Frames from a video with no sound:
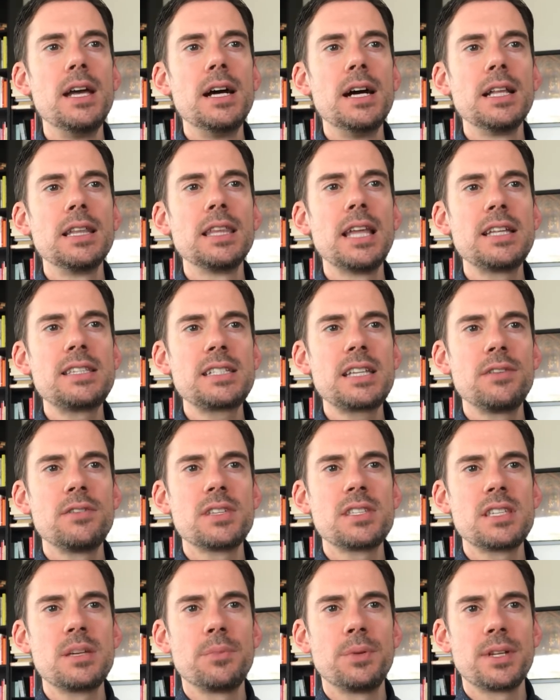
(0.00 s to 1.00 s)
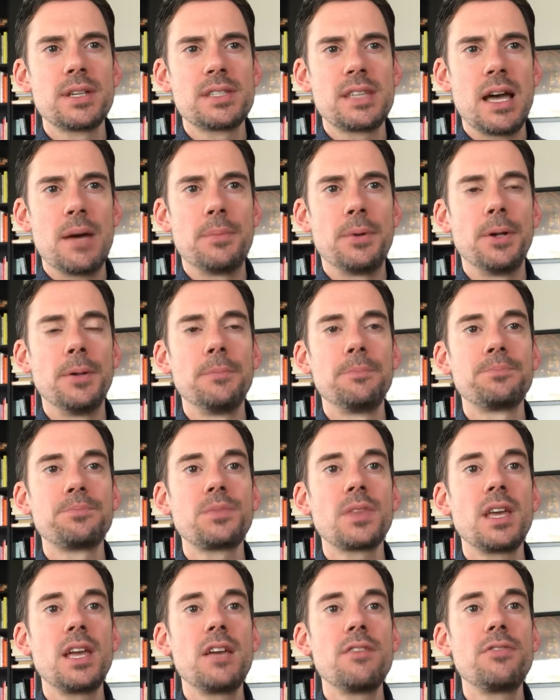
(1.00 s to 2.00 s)
Let's give a simple example.
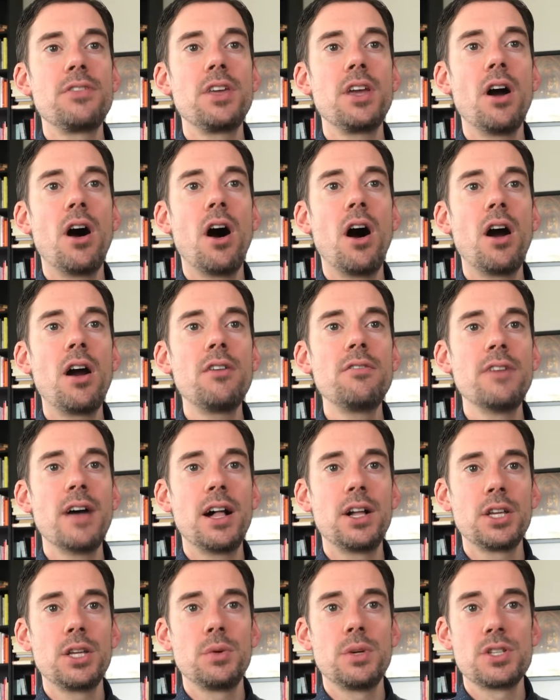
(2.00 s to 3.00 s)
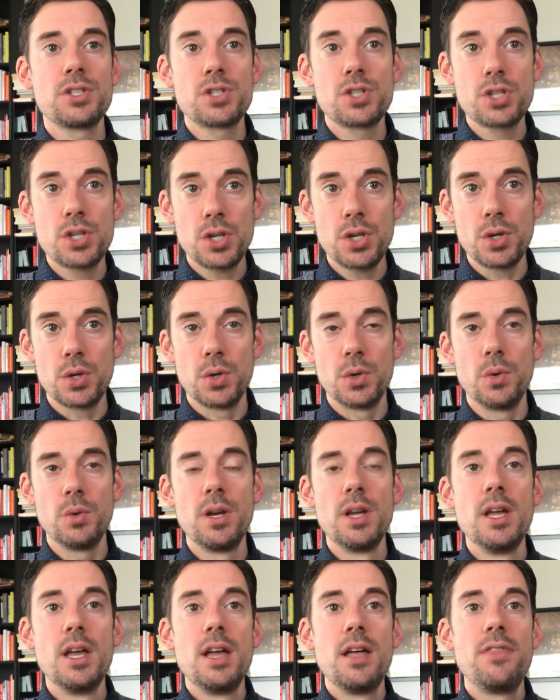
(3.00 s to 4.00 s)
If the R value is 2,
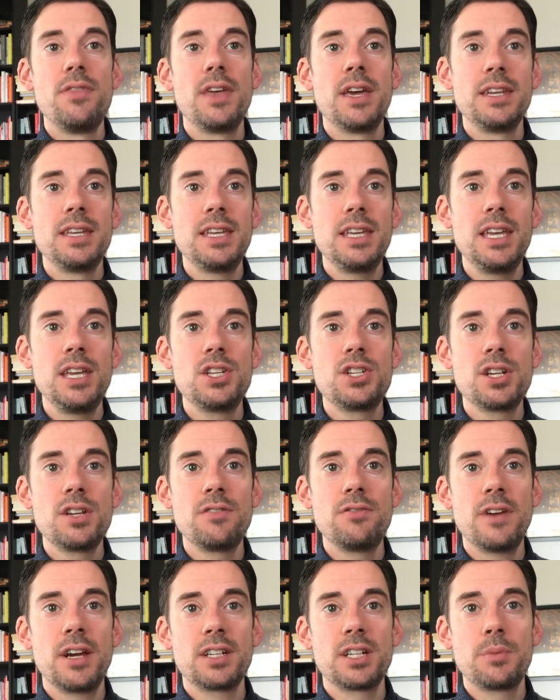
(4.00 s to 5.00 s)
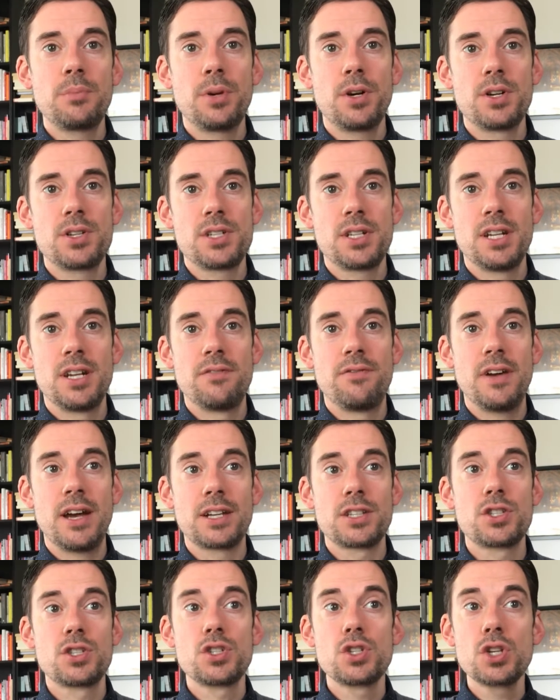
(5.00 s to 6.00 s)
then each infected person
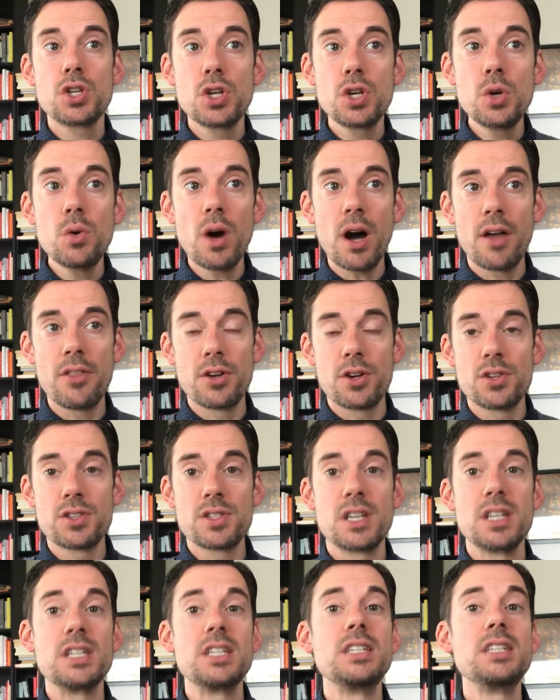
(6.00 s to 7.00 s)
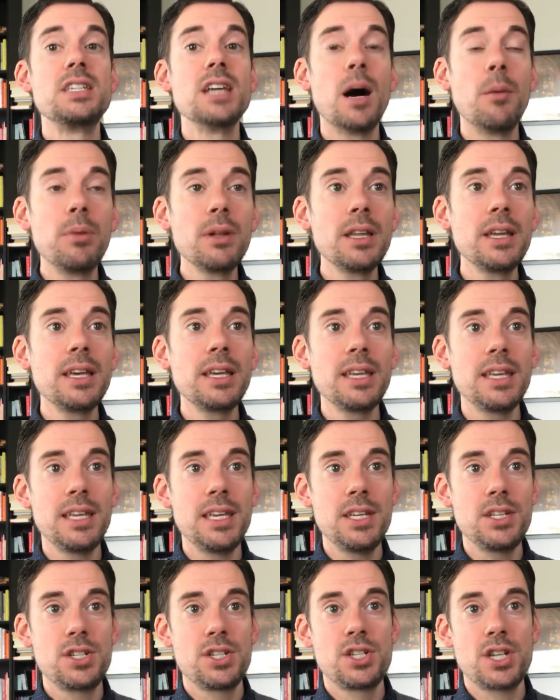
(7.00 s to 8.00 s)
infects 2 others, doubling
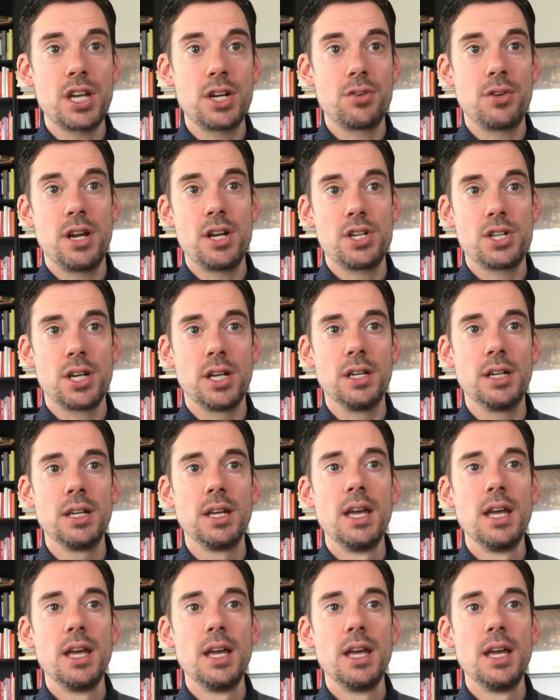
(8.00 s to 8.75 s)
each generation.